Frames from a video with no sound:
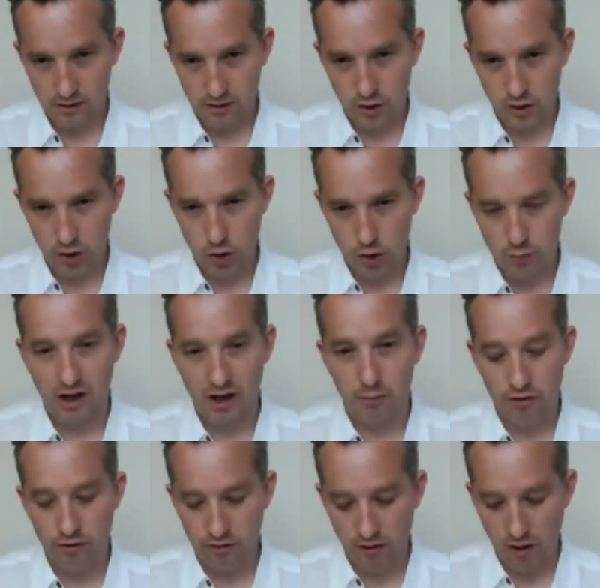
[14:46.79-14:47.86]
You become
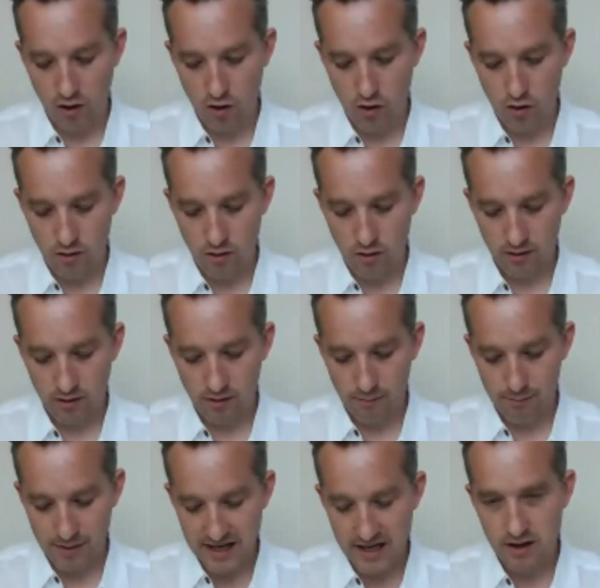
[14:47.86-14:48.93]
so
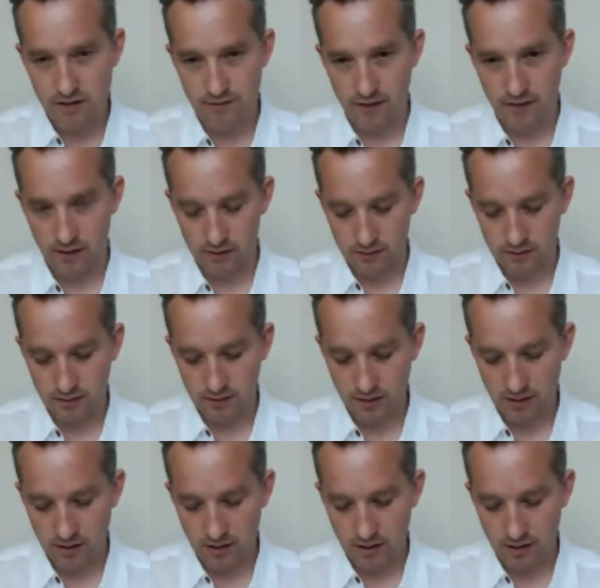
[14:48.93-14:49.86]
peace-filled